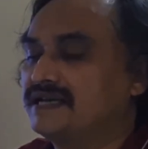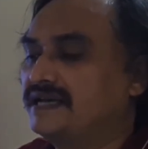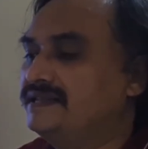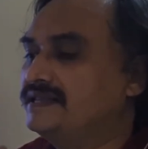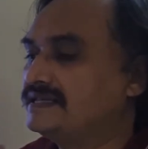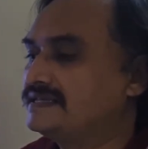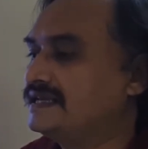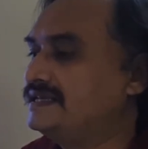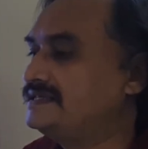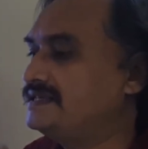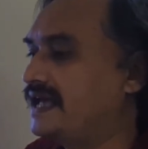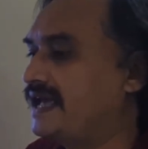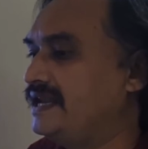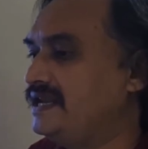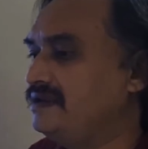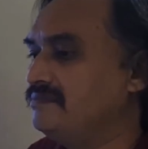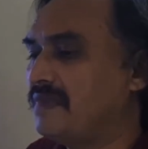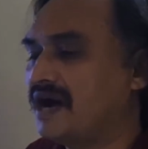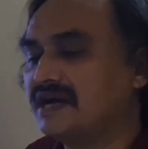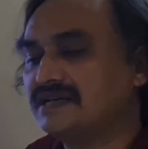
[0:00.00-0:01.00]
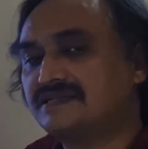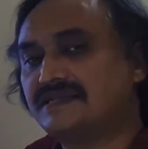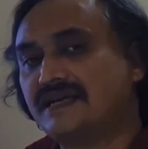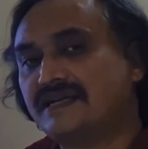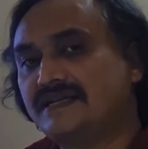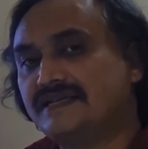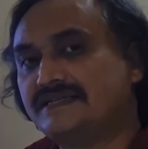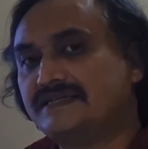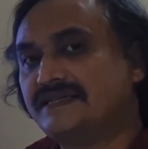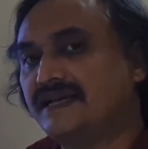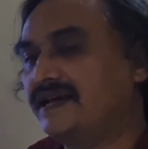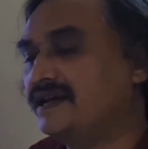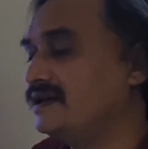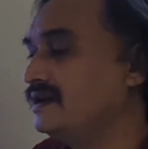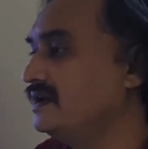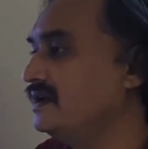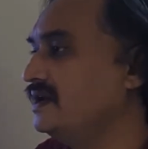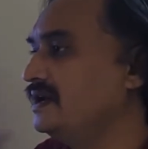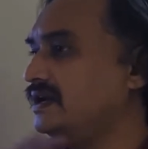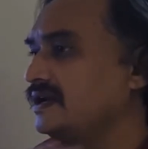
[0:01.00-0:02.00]
In the sense, any mass that is
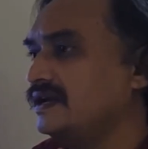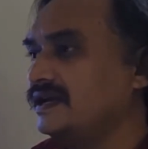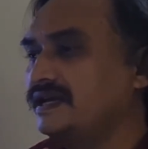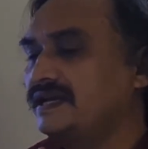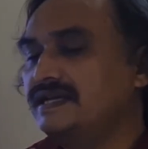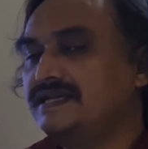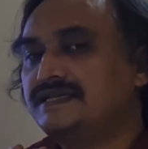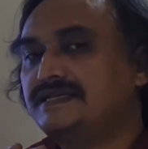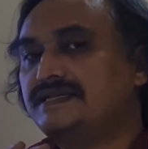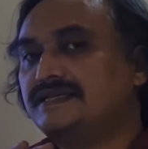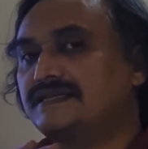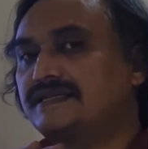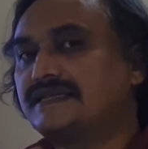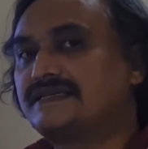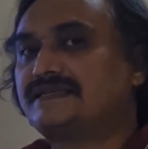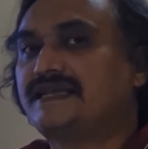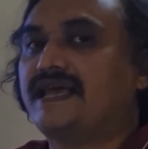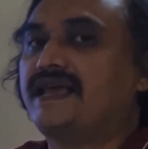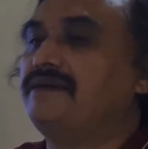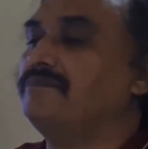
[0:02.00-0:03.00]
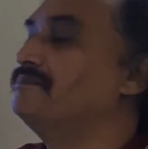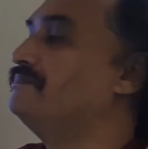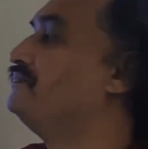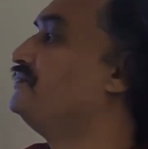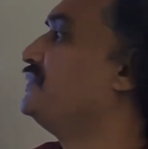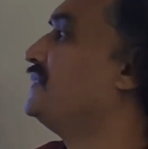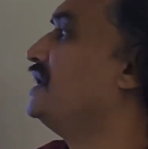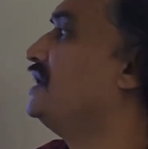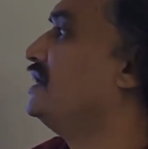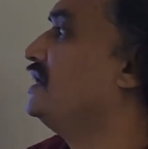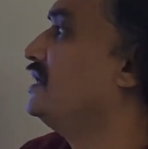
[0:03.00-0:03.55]
there is the same